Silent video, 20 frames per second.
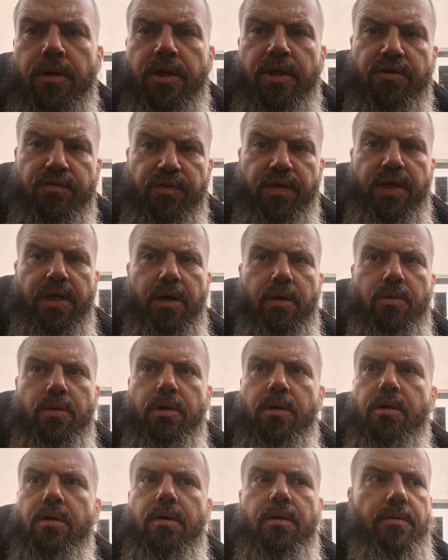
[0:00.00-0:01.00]
This video,
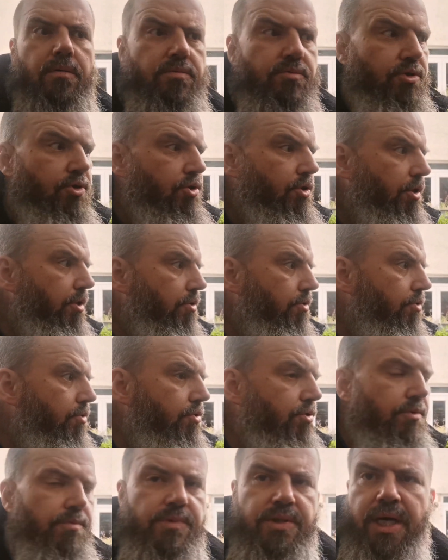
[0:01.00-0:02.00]
I'm just gonna do
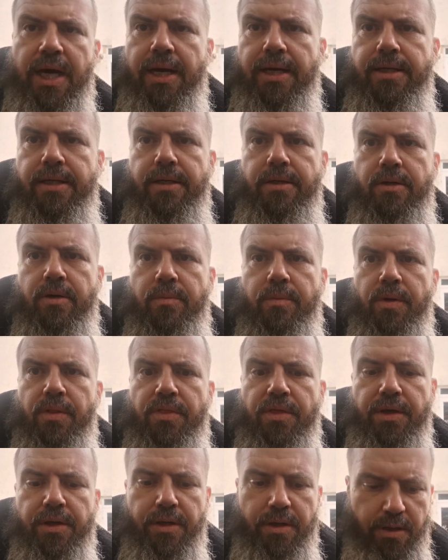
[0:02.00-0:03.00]
some tidying up, I
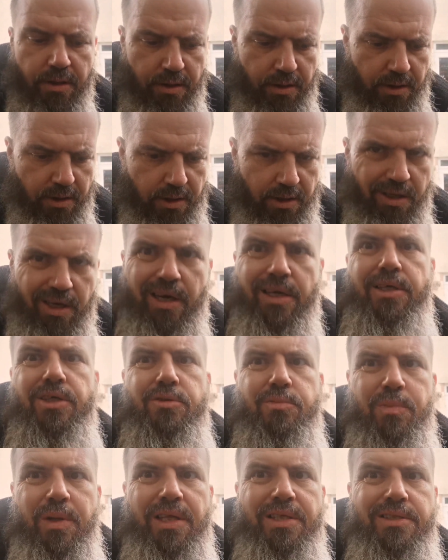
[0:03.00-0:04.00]
think, and
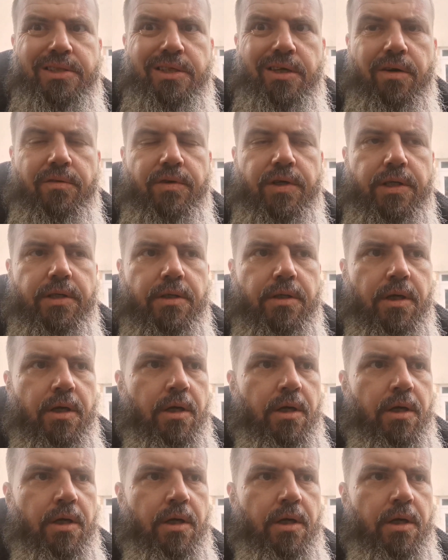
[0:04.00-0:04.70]
there's plenty of it.